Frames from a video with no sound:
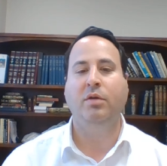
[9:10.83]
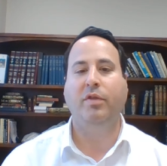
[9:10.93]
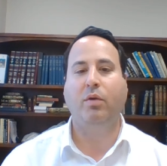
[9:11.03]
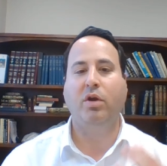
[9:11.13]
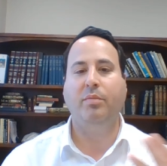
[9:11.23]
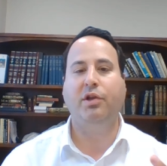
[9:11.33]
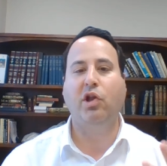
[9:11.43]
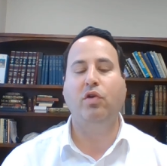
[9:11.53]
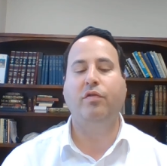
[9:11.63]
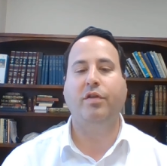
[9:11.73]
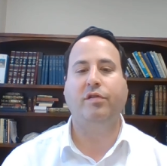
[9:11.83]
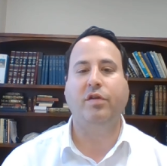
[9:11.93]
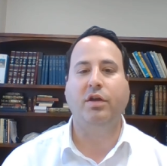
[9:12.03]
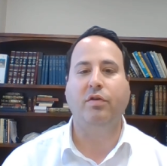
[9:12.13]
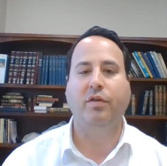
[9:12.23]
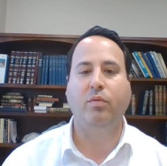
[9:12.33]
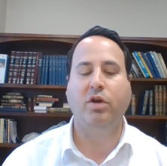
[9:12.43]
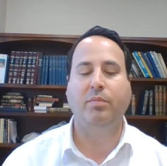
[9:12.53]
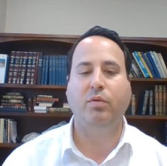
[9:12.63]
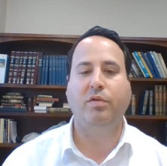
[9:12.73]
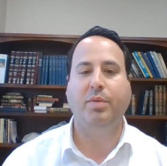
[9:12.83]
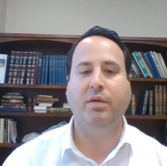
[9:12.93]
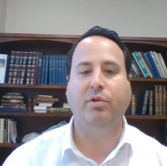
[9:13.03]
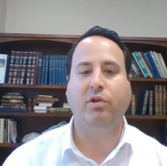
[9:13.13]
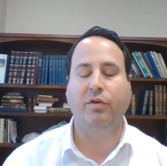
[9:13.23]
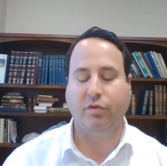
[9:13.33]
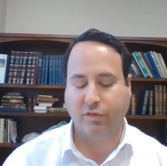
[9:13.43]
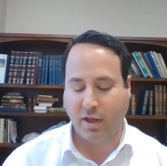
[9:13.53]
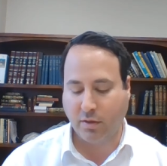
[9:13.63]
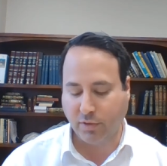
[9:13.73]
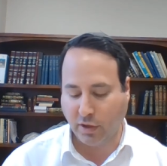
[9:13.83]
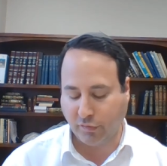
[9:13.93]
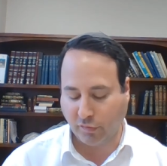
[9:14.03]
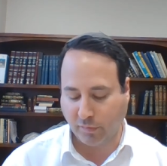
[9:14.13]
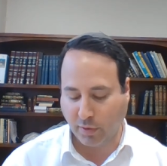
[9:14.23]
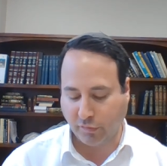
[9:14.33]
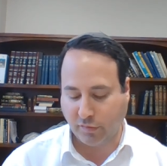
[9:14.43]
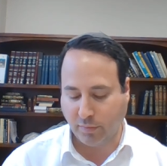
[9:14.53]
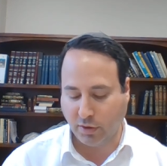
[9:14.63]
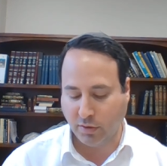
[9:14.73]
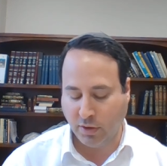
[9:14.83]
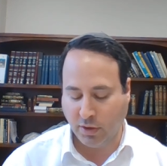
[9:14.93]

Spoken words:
They don't want to be alone for the Seder. They want to be with people, understandably, as they're supposed to be.